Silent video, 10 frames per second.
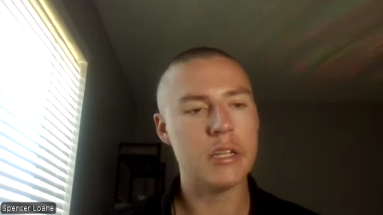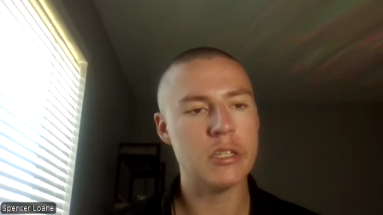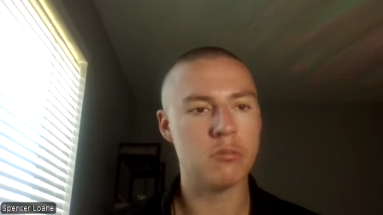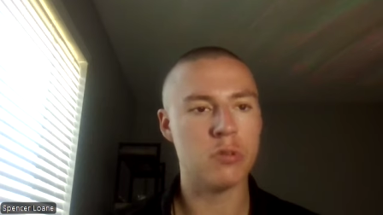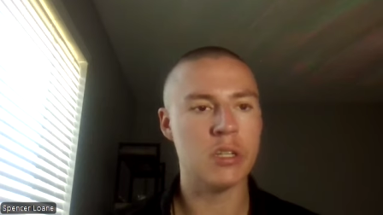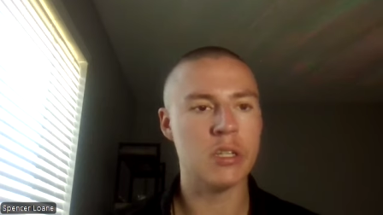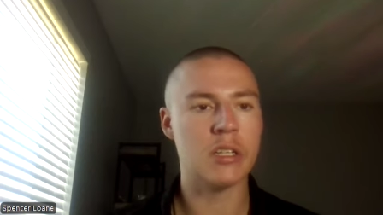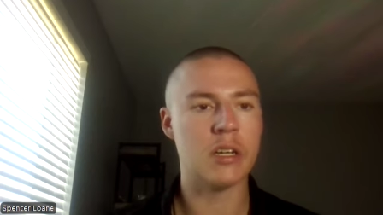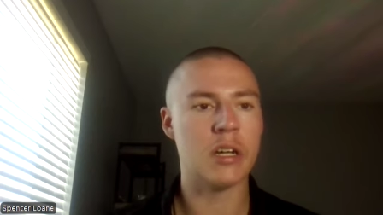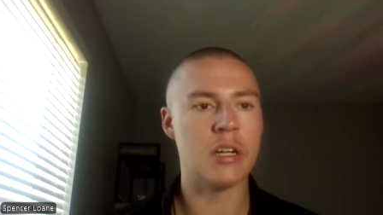He's really
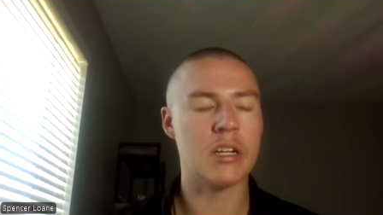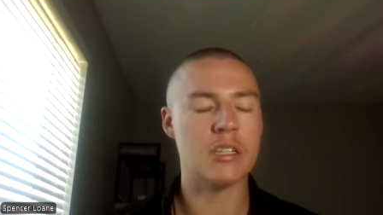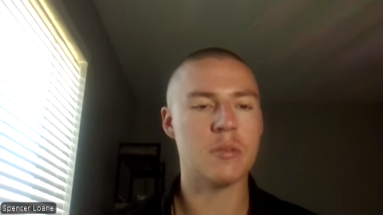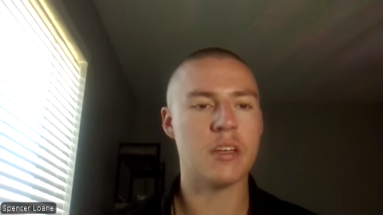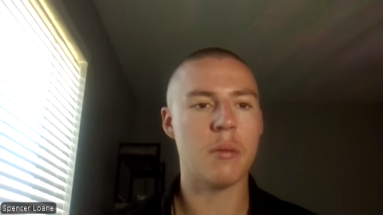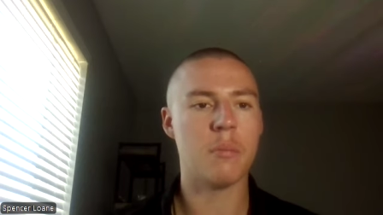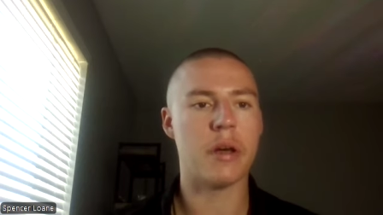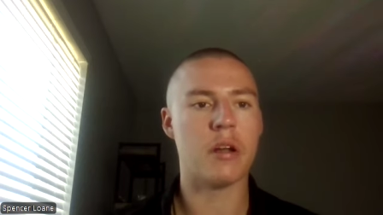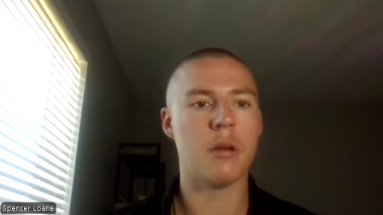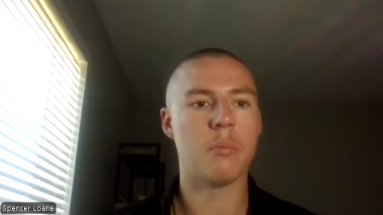good, and he's become
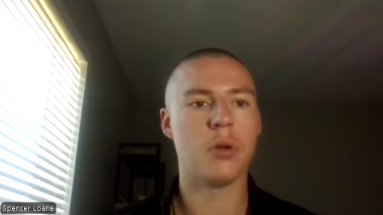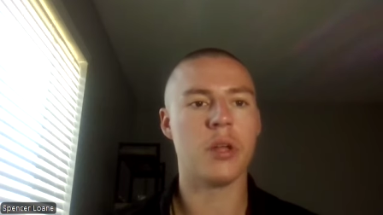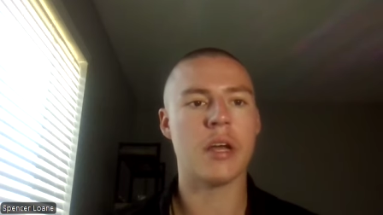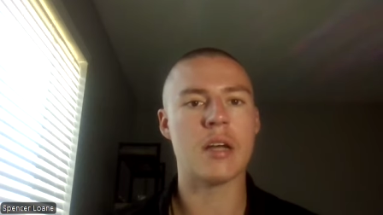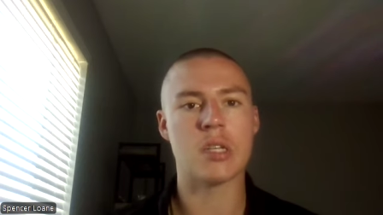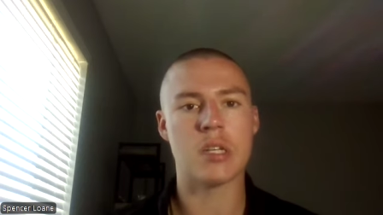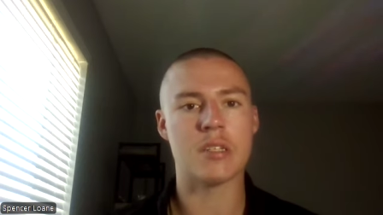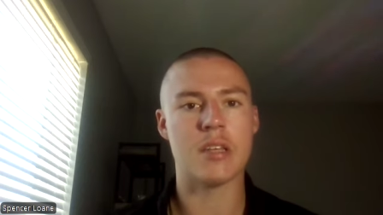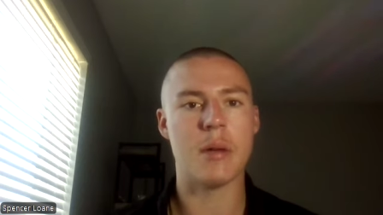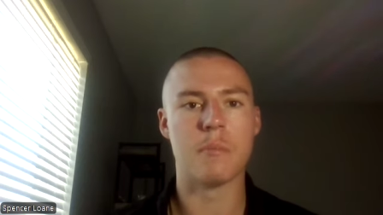better at putting guys on
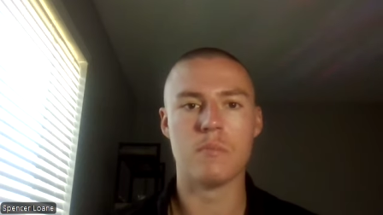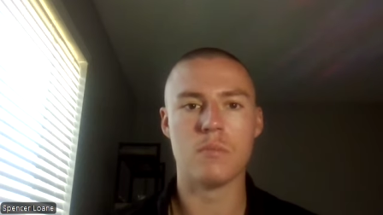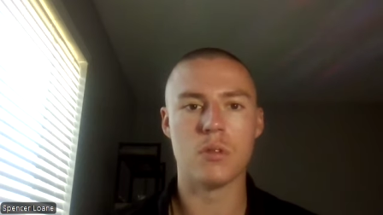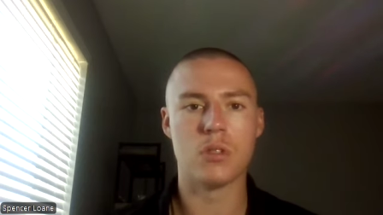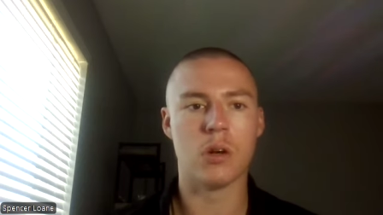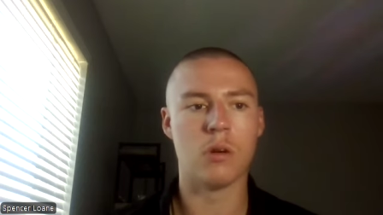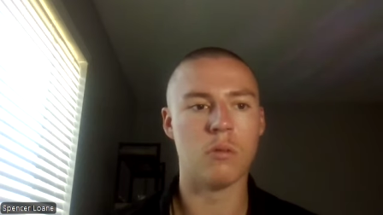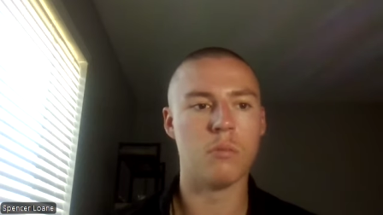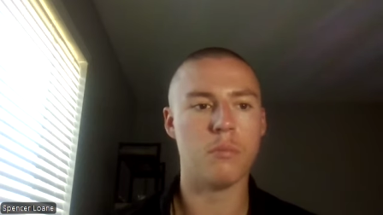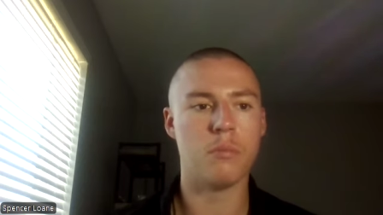his hip.
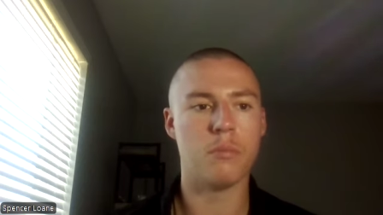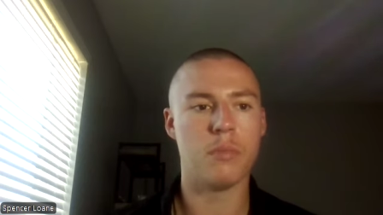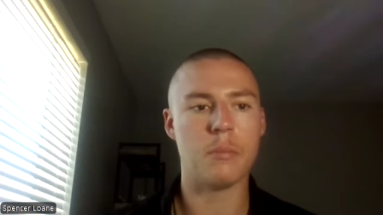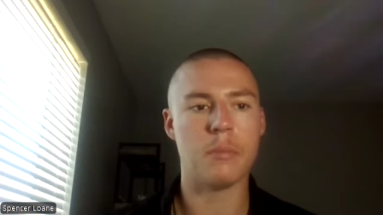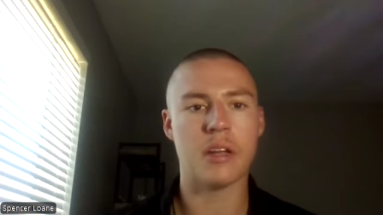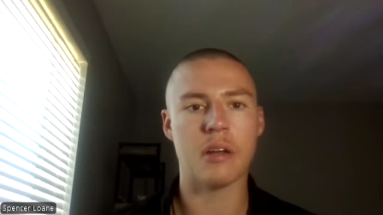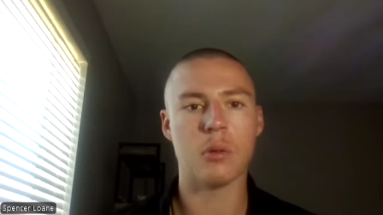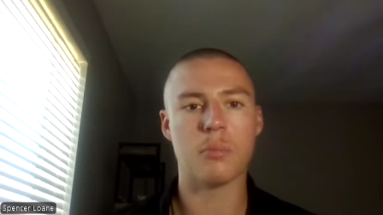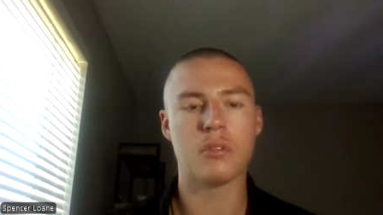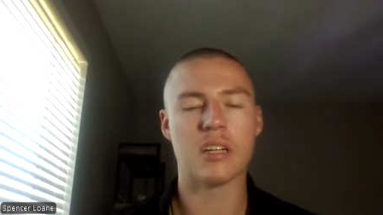So by being
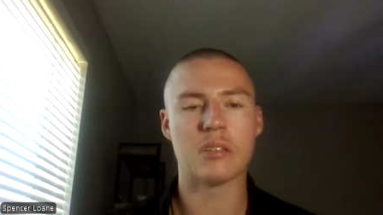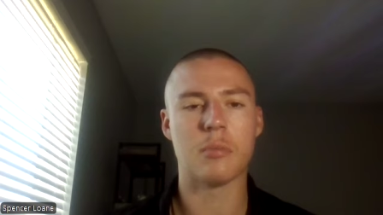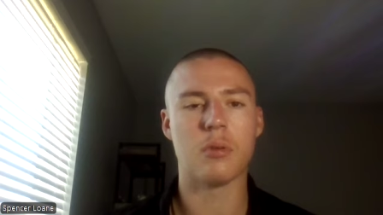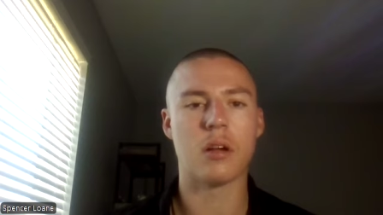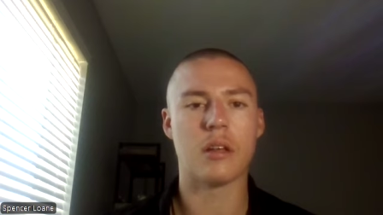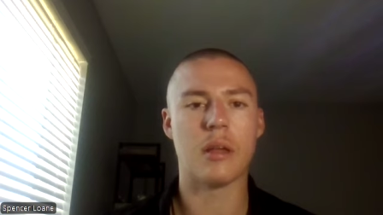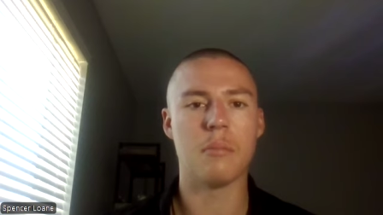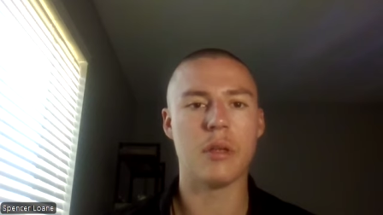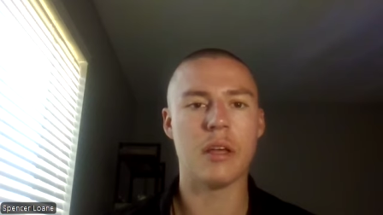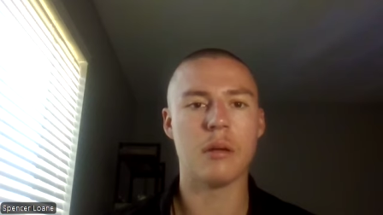able to protect the puck
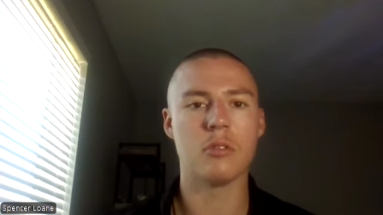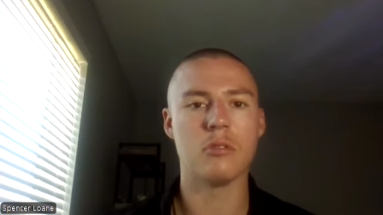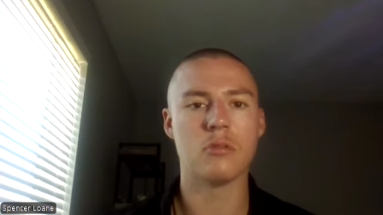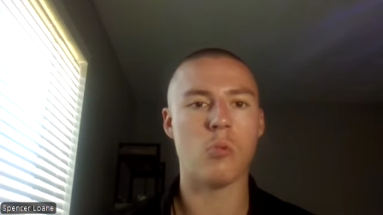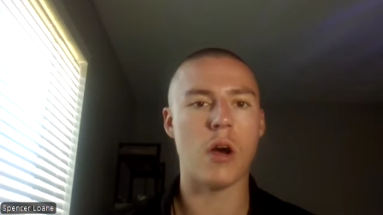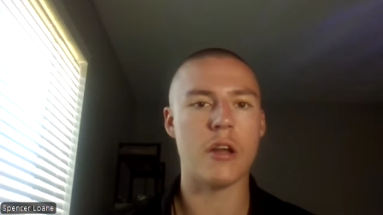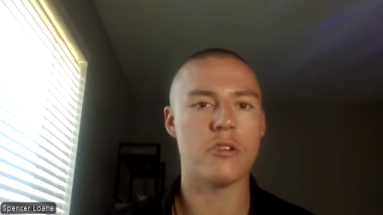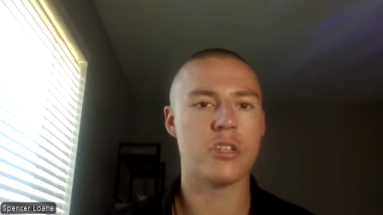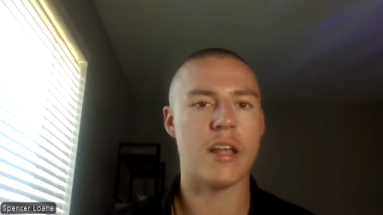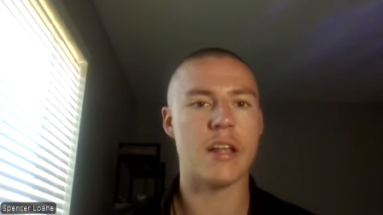and being able to use a
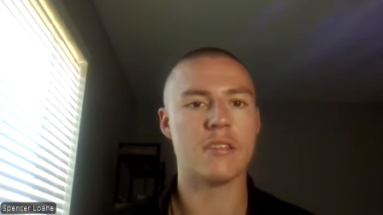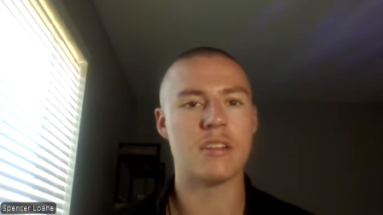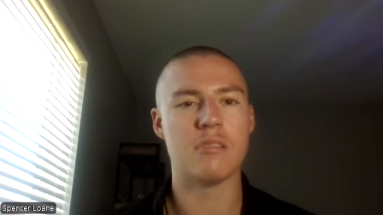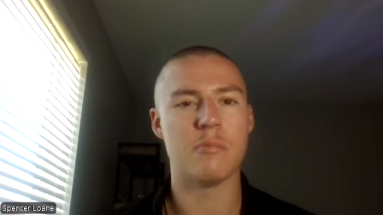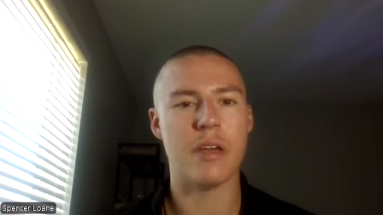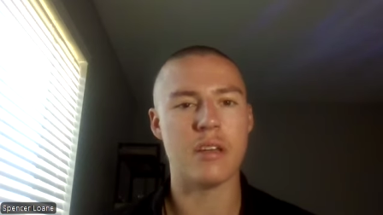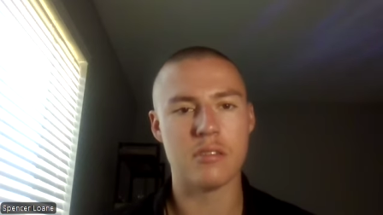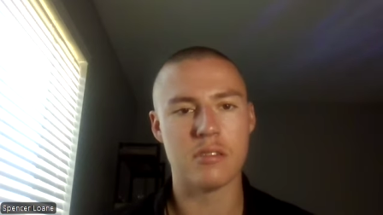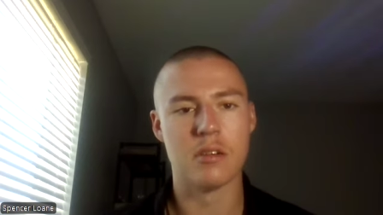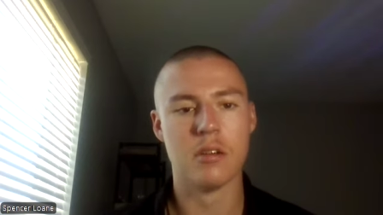wider stance in his
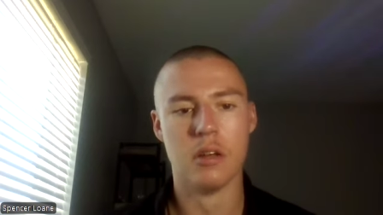base.